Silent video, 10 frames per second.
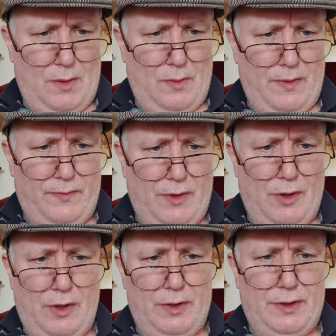We've
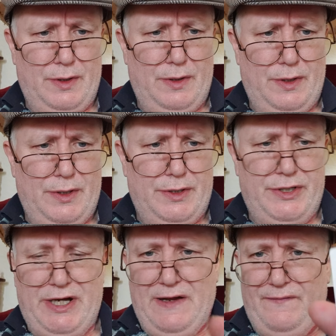got
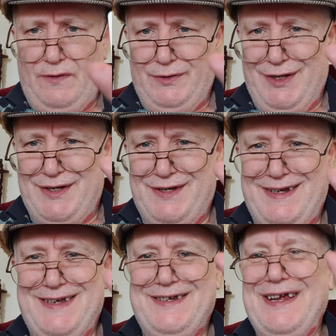
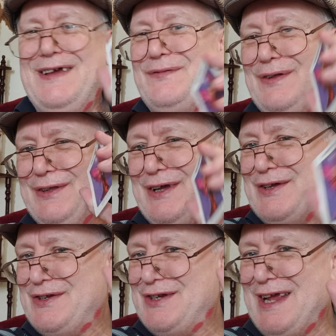Cheerfulness,
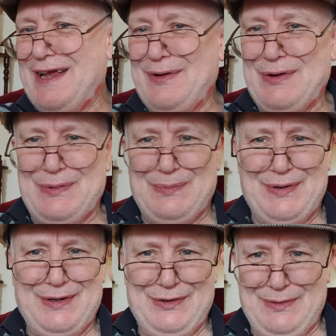cheerfulness, cheer up,
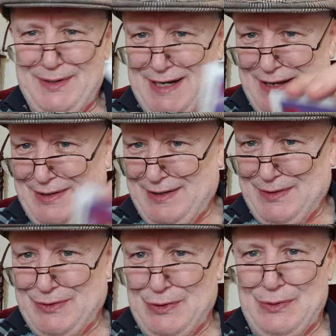don't be down in
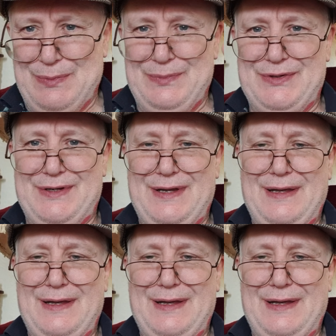the dumps.